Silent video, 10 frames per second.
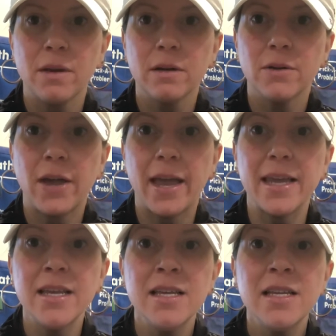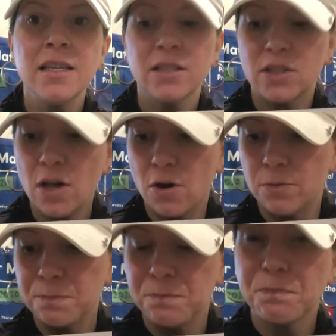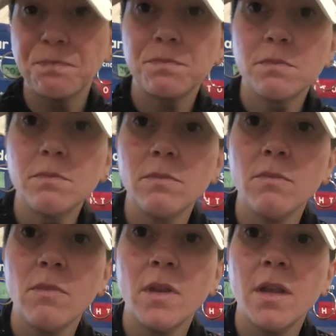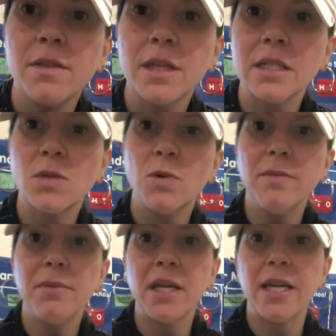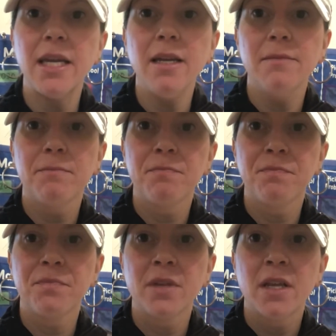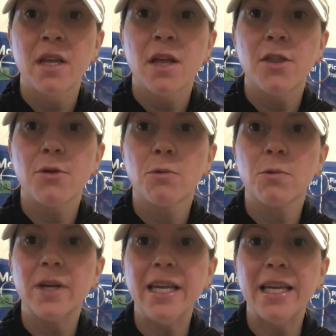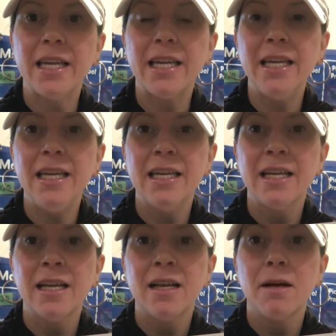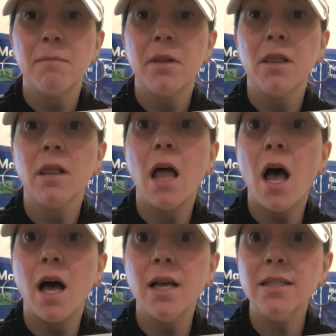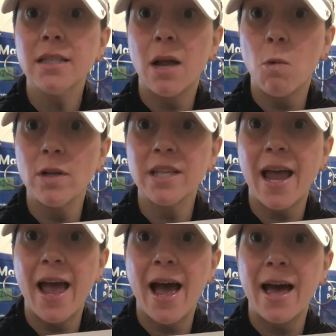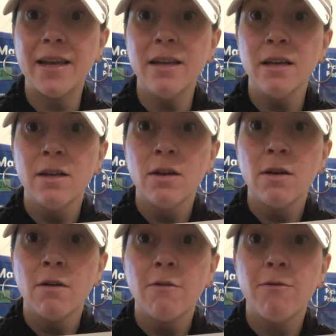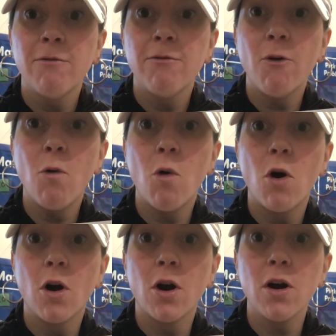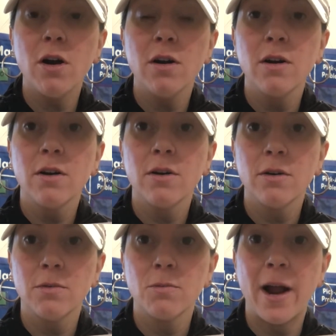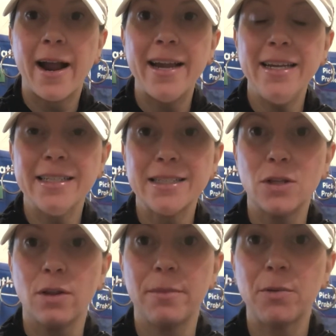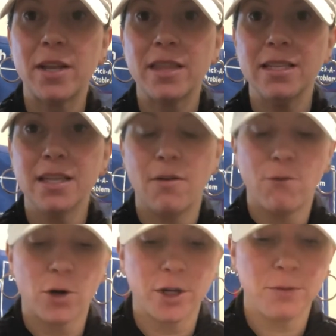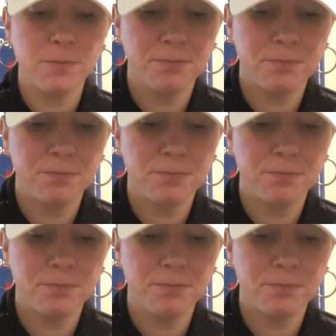Okay, so this would be 3 plus, I want to add 4, right? So let me write that down for you